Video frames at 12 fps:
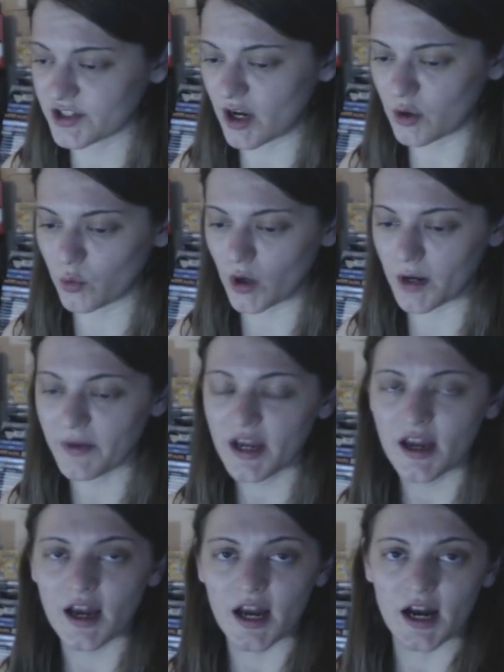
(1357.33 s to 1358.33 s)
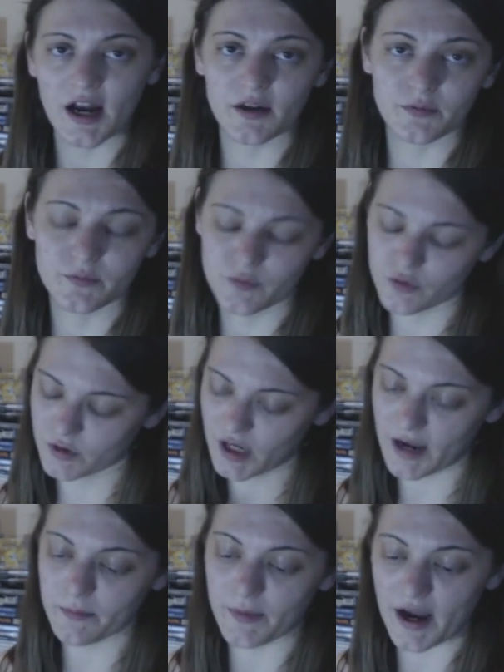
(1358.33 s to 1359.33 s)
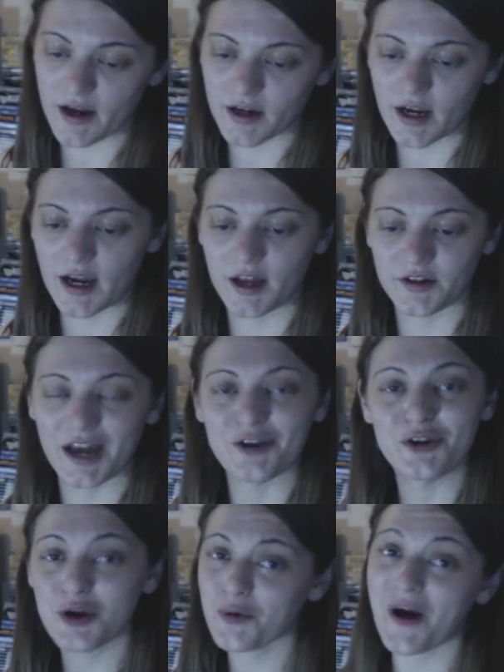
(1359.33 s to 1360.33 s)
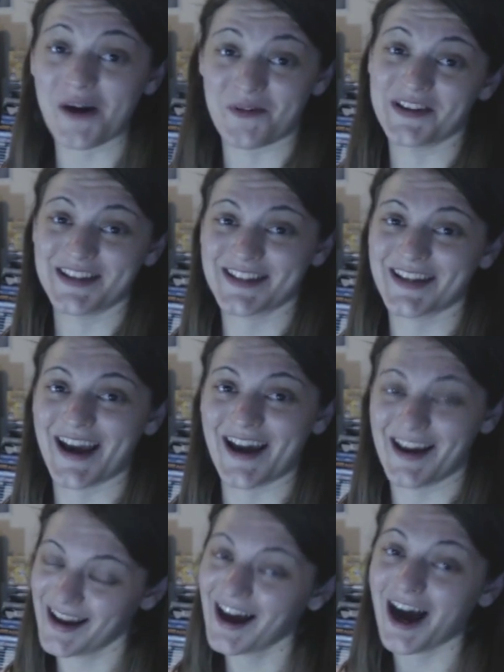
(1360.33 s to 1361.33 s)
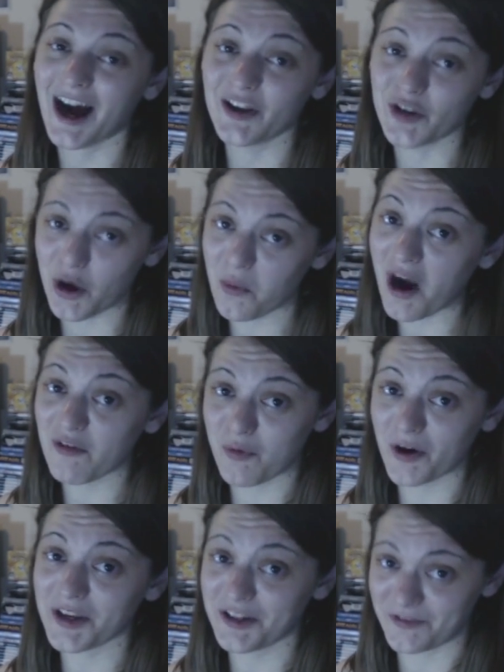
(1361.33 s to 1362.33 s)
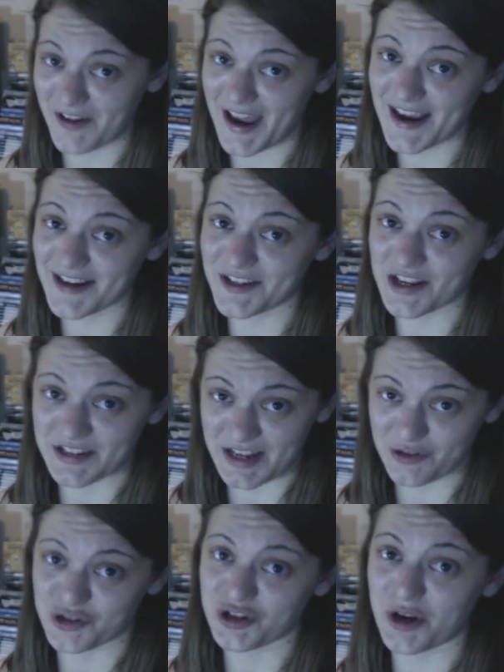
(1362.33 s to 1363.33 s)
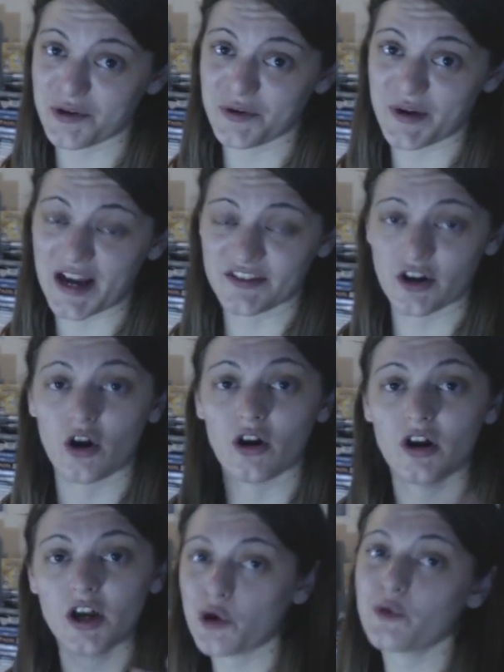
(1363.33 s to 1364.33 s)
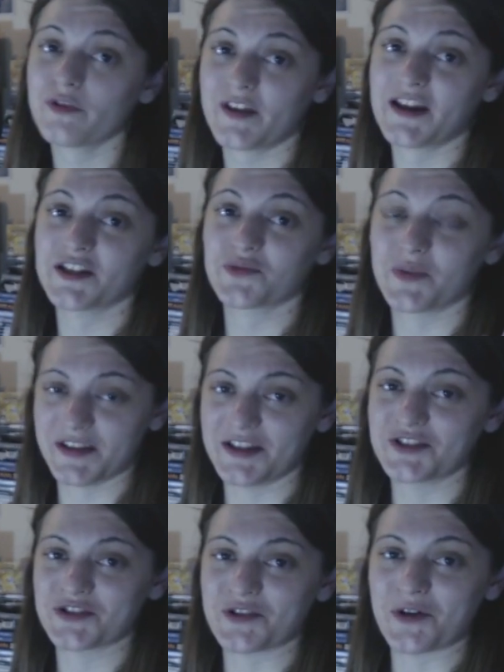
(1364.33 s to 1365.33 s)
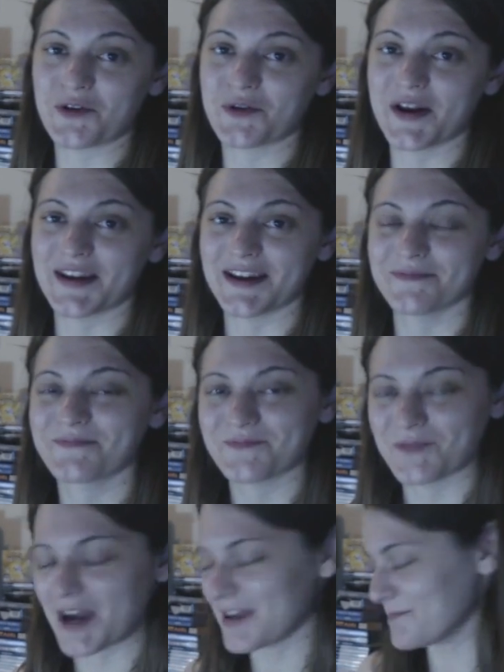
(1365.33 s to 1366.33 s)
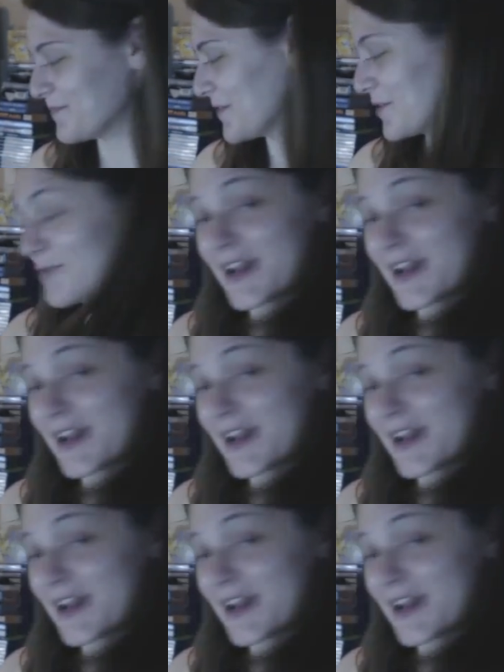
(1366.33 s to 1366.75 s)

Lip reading: So I came back and I knew what I wanted to get. I know what I wanted for ages, and I'll show you guys. I've got 2 things with the in-store credit, right?